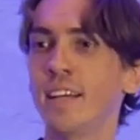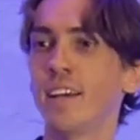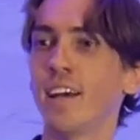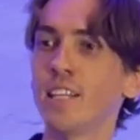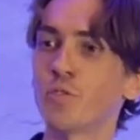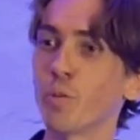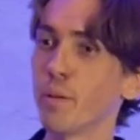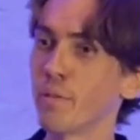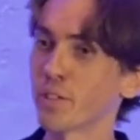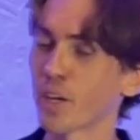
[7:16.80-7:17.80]
At least for me,
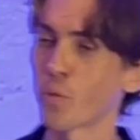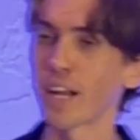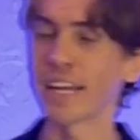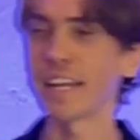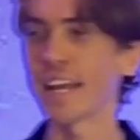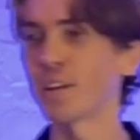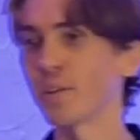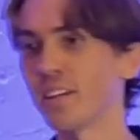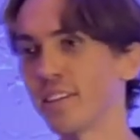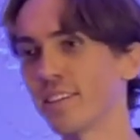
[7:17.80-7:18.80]
because I don't want to get
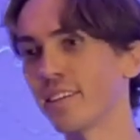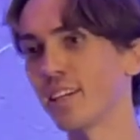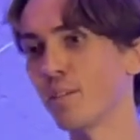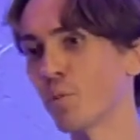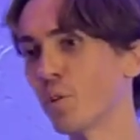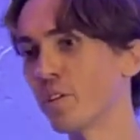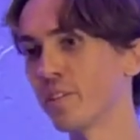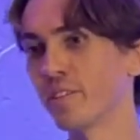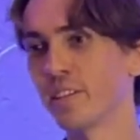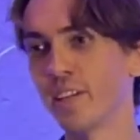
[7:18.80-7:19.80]
angry anymore
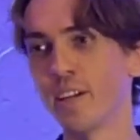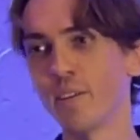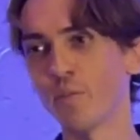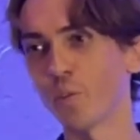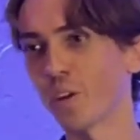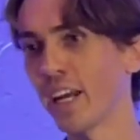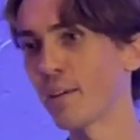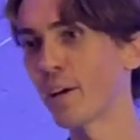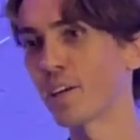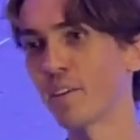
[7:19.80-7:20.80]
for getting
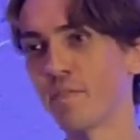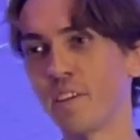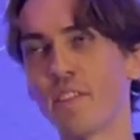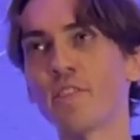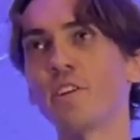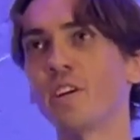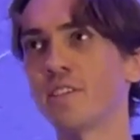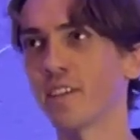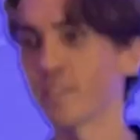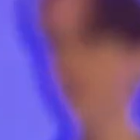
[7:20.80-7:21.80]
my coffee 30
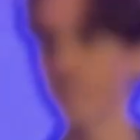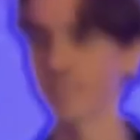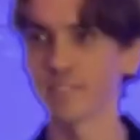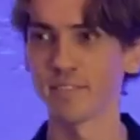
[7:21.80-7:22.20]
seconds